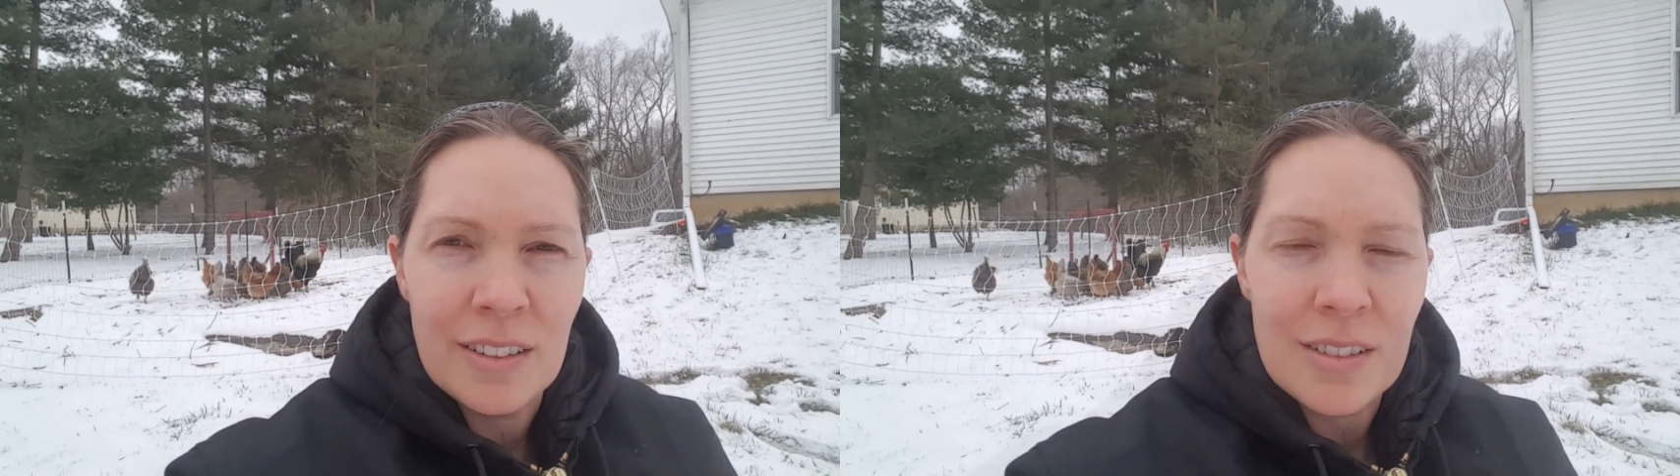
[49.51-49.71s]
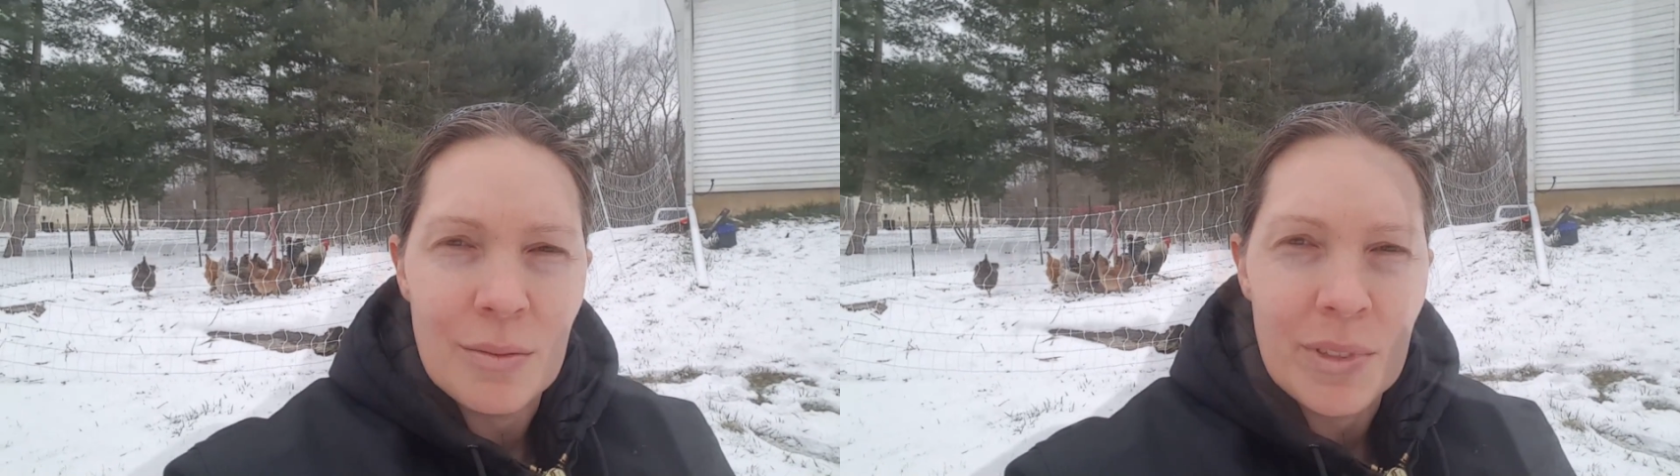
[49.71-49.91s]

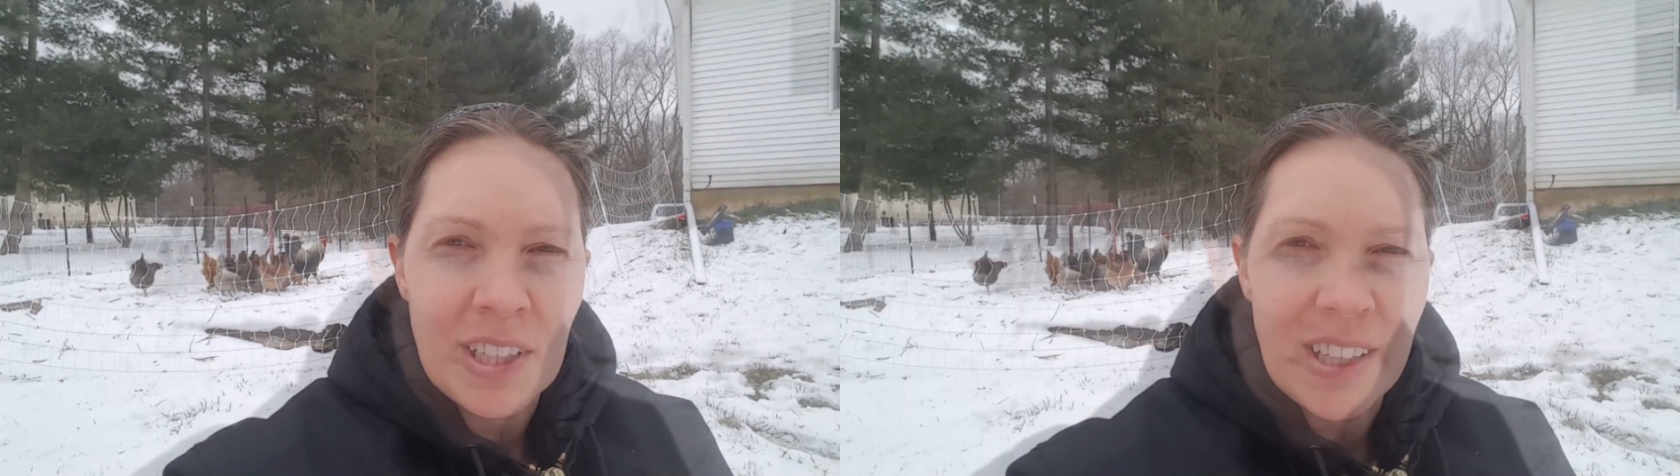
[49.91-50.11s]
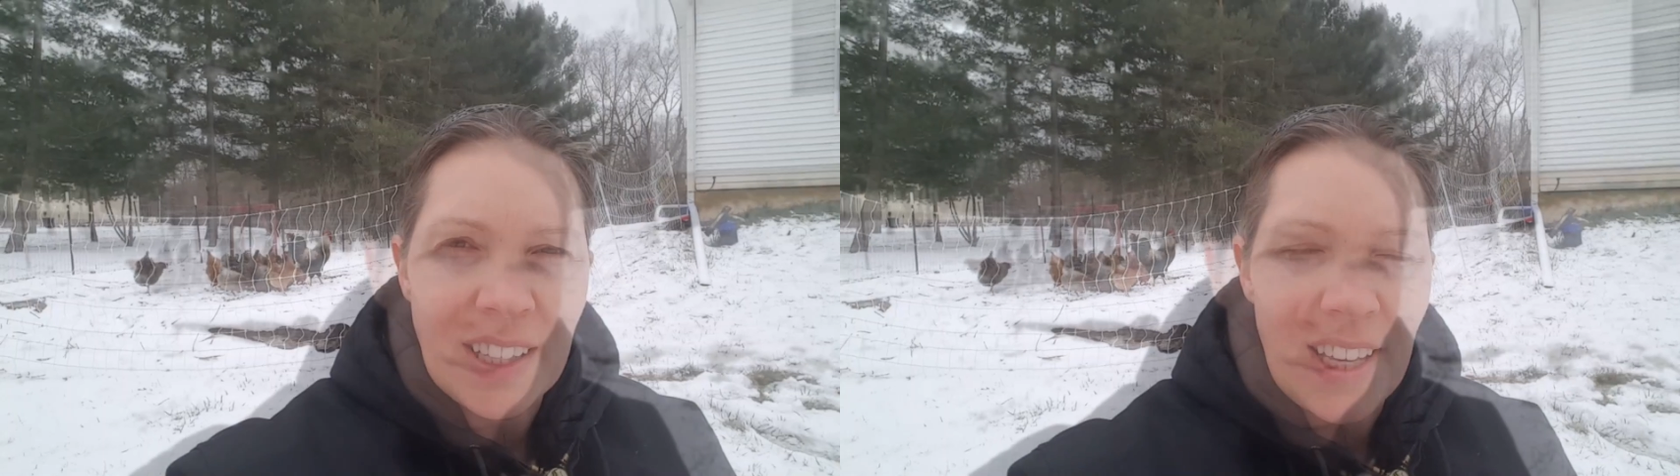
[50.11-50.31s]
or
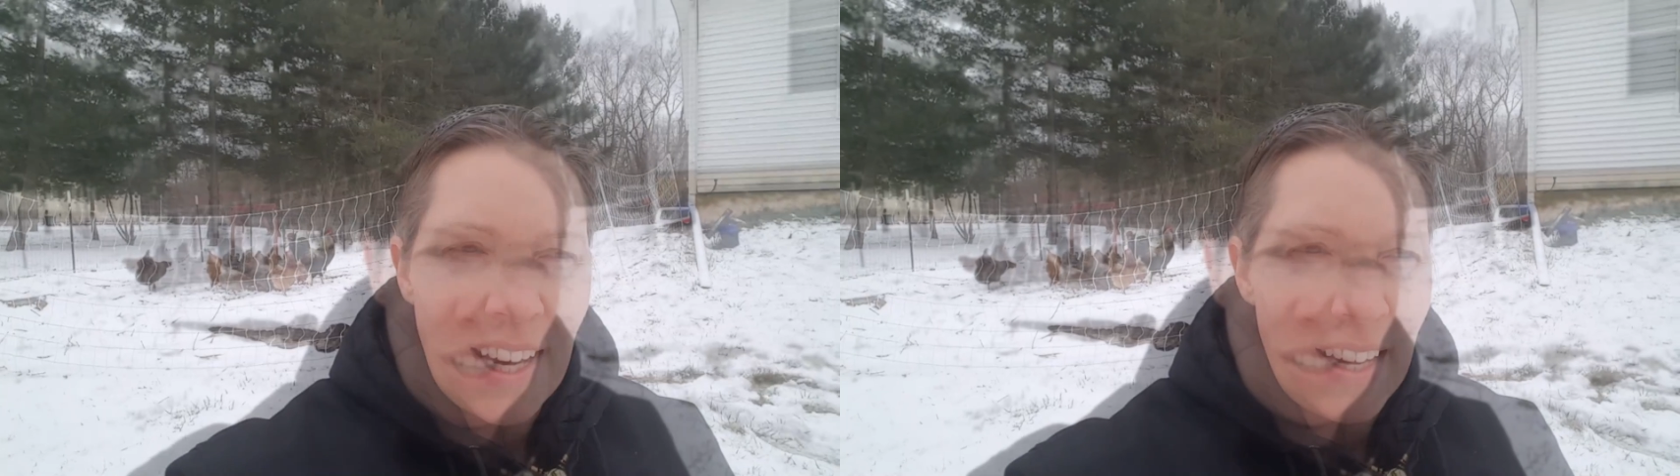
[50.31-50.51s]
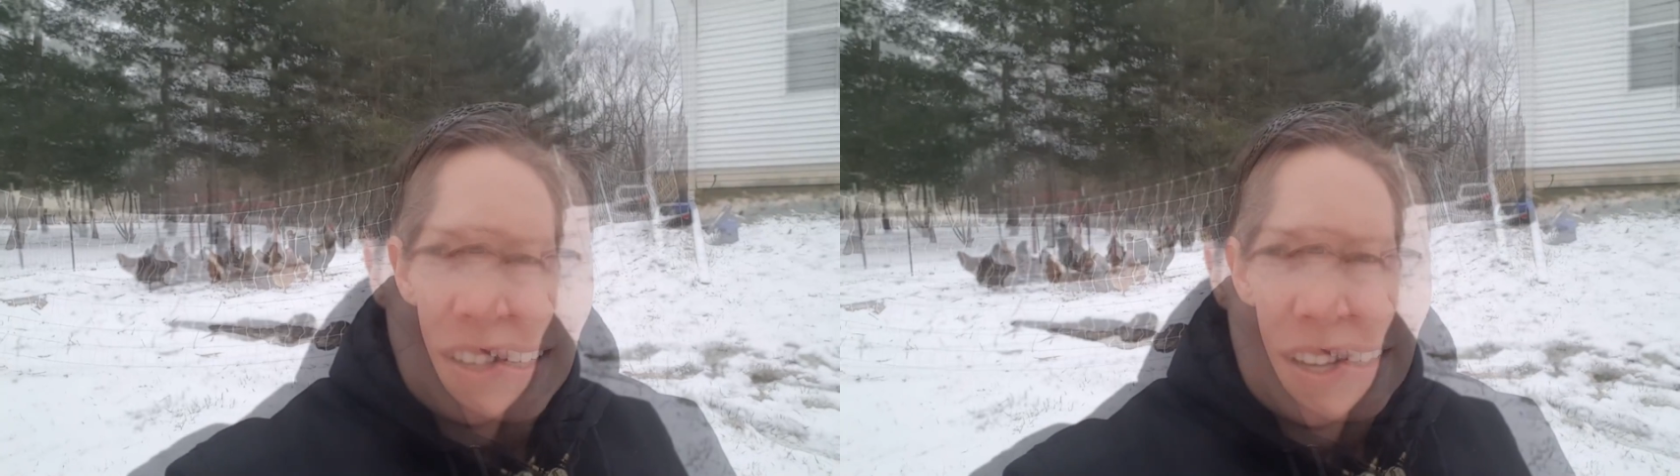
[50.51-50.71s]
something like
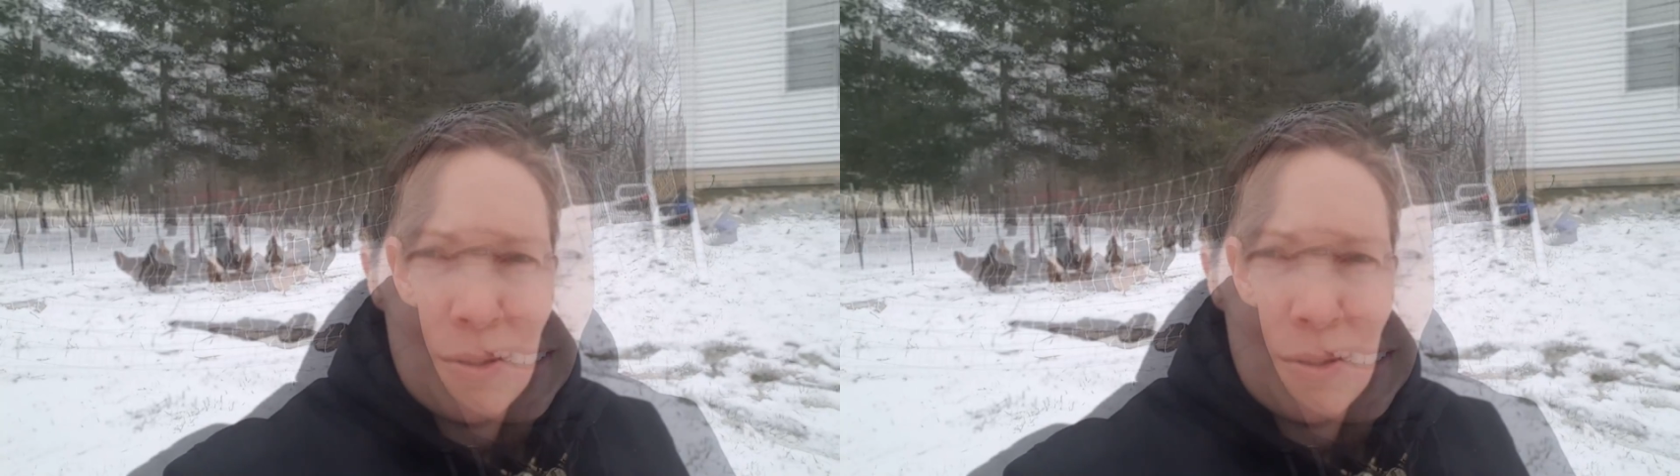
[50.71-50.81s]
that.